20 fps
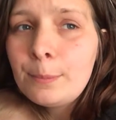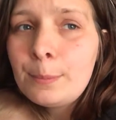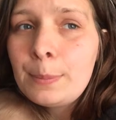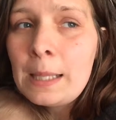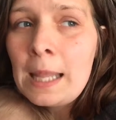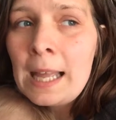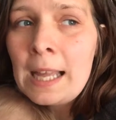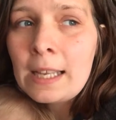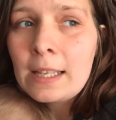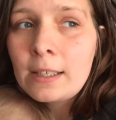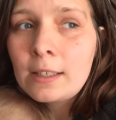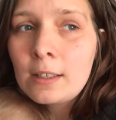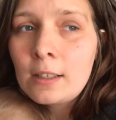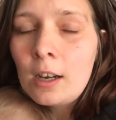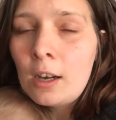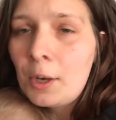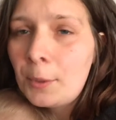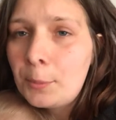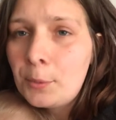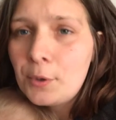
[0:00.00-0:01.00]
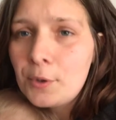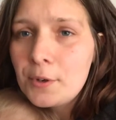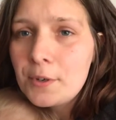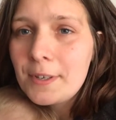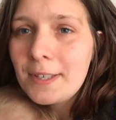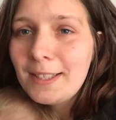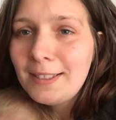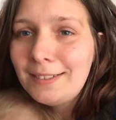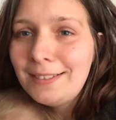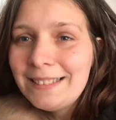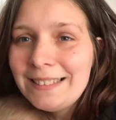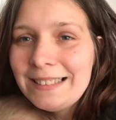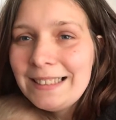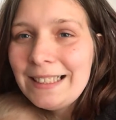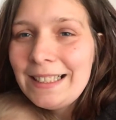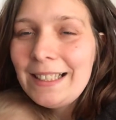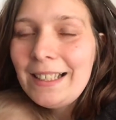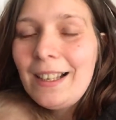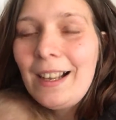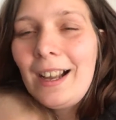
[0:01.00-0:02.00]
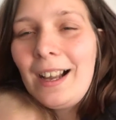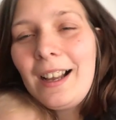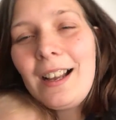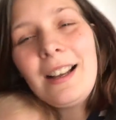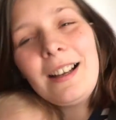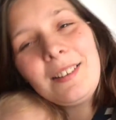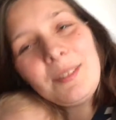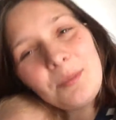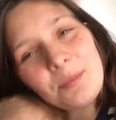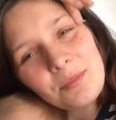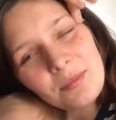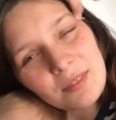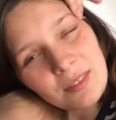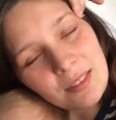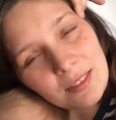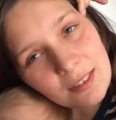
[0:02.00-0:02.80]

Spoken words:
black cardboard to